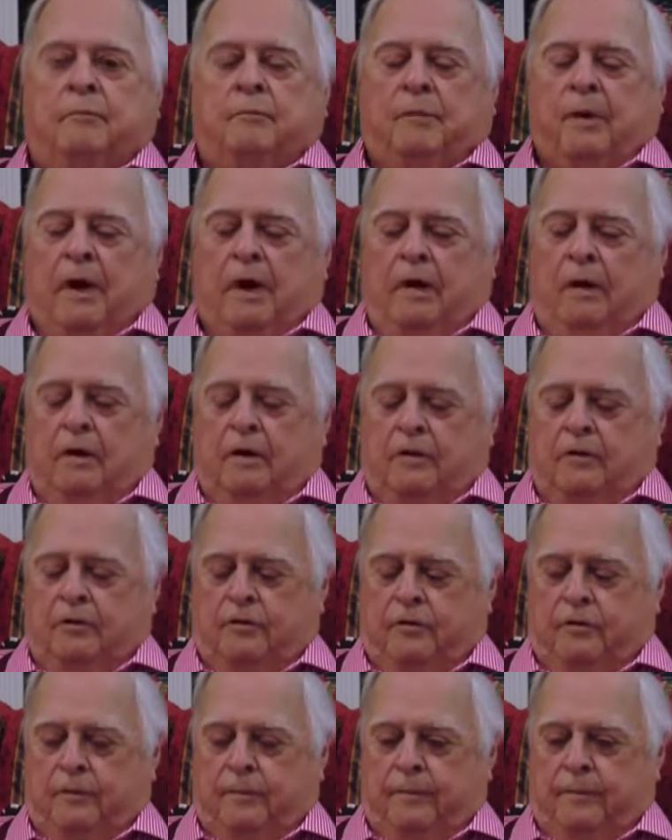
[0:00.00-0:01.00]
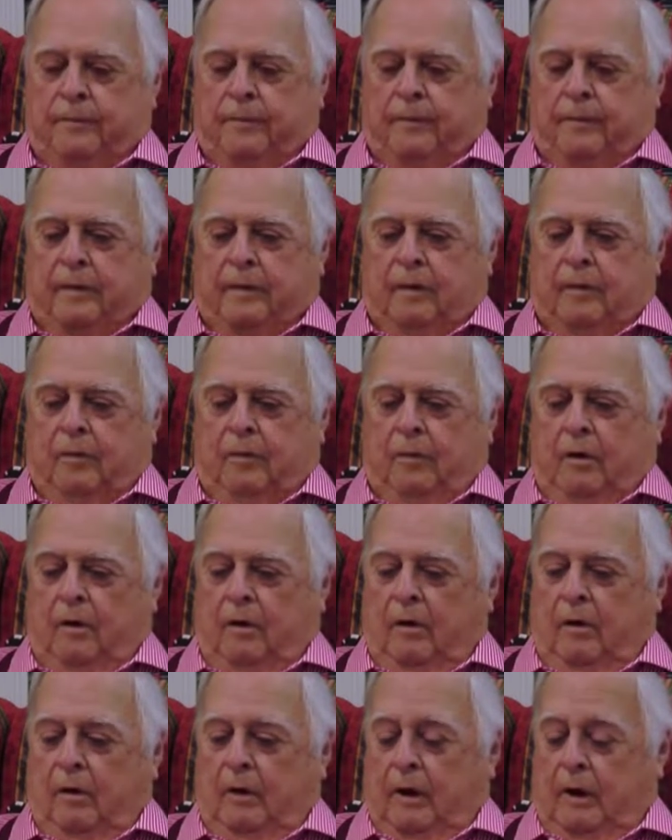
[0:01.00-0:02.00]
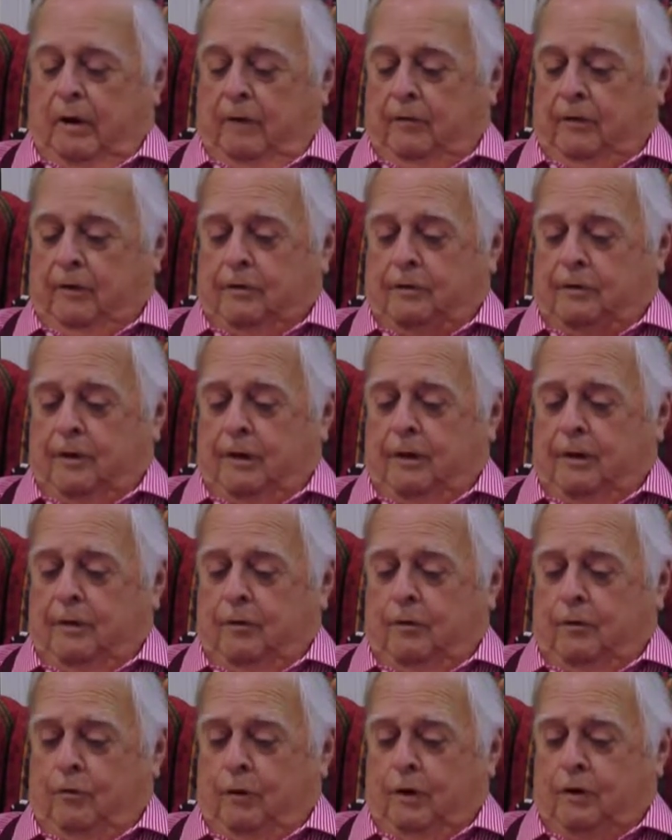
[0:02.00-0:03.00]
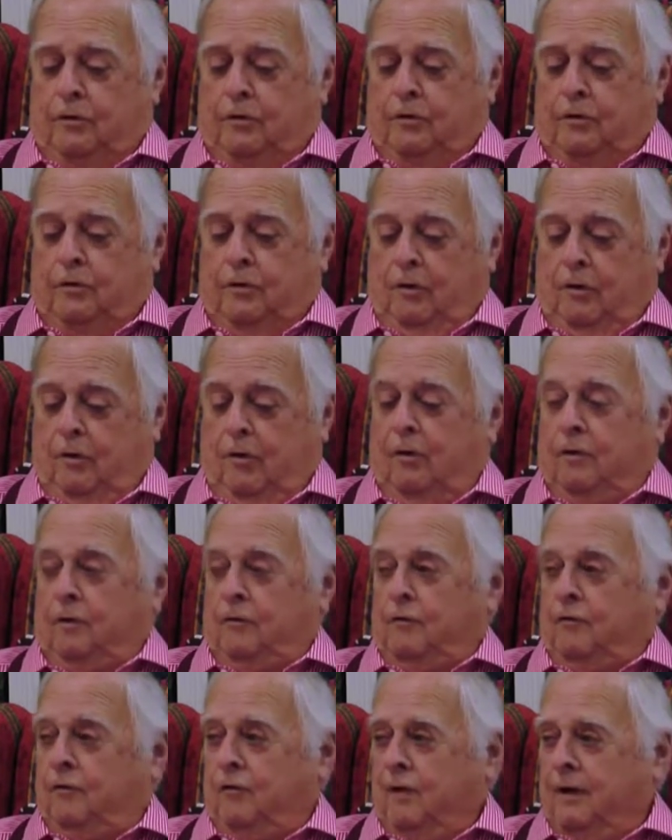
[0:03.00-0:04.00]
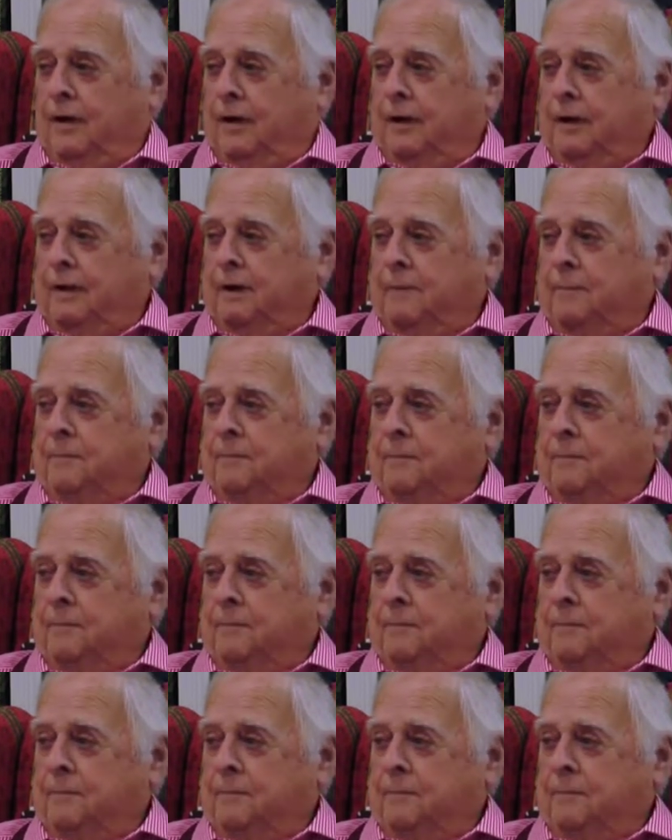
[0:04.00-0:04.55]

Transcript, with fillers: parents were obviously Richard Horton Frank,